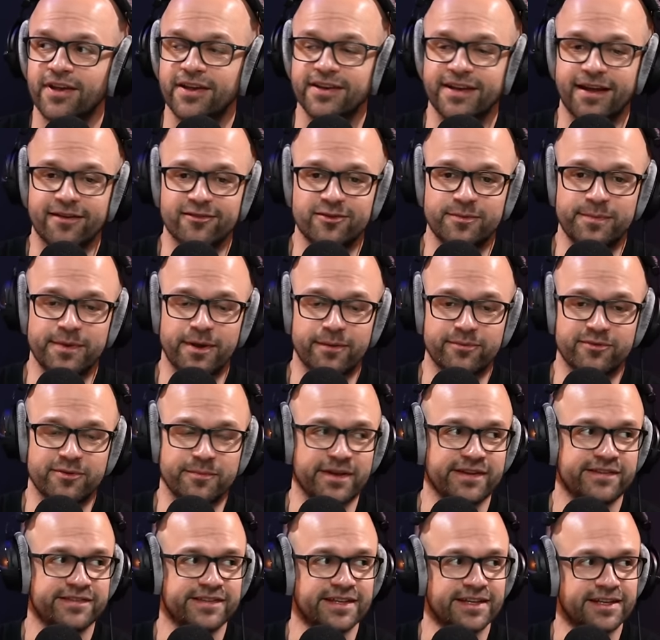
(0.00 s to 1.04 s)
Turned out to be
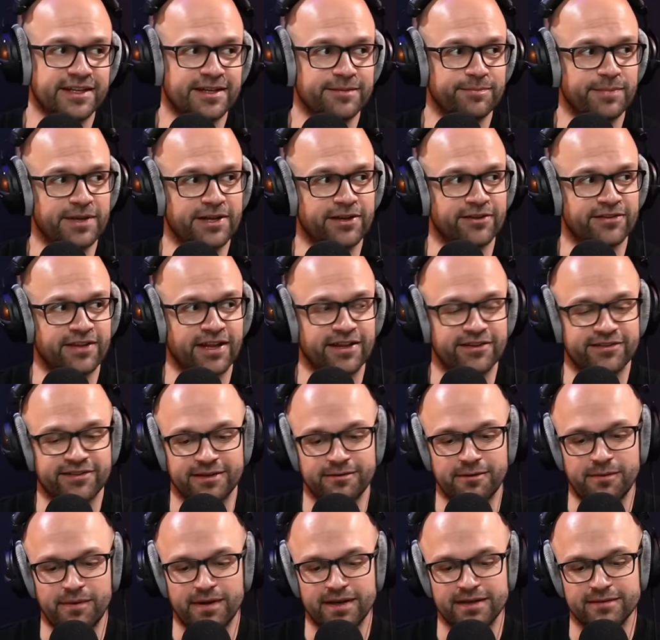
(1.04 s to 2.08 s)
optimistic, because
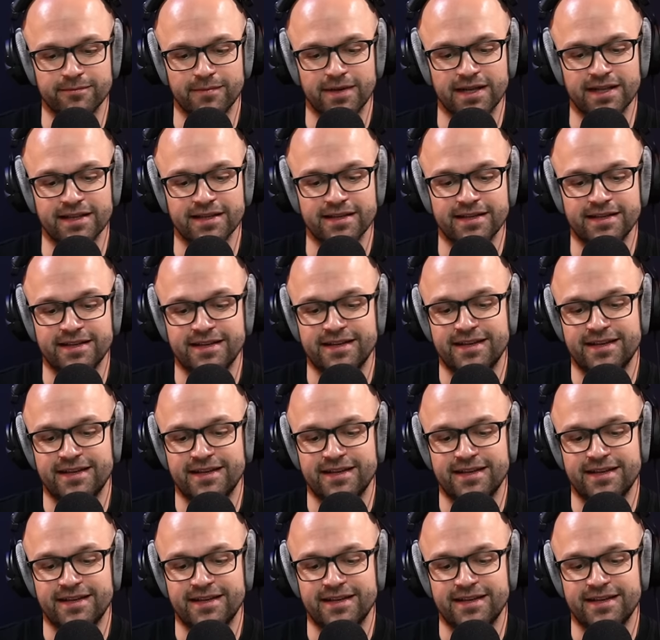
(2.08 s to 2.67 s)
actually we went, well,